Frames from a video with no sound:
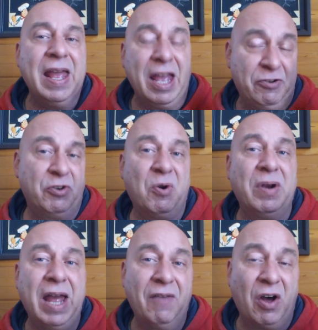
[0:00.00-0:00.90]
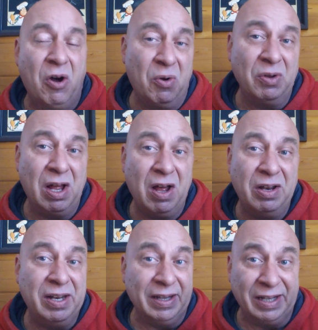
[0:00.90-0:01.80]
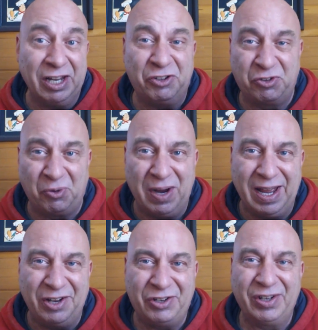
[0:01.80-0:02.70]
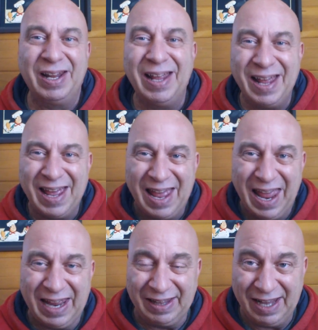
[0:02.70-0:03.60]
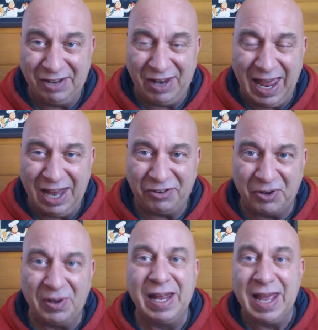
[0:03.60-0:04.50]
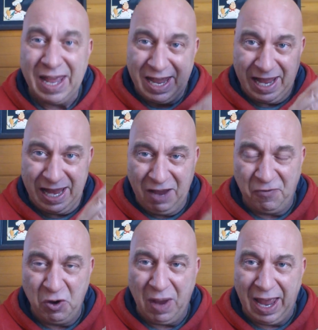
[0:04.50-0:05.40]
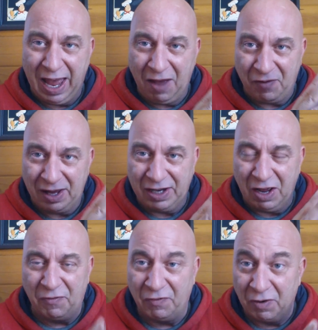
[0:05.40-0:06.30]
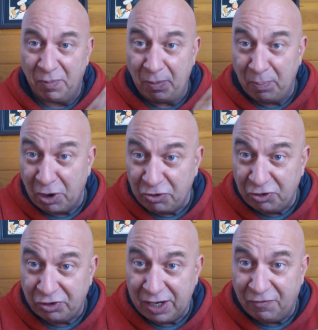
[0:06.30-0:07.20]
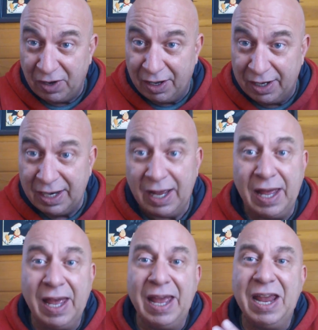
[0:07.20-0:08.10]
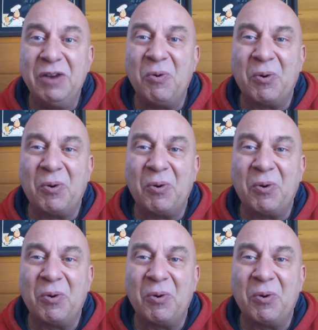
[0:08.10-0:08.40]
And you're going to have a whole lot less stress and less hassle if you have enough of an emergency fund in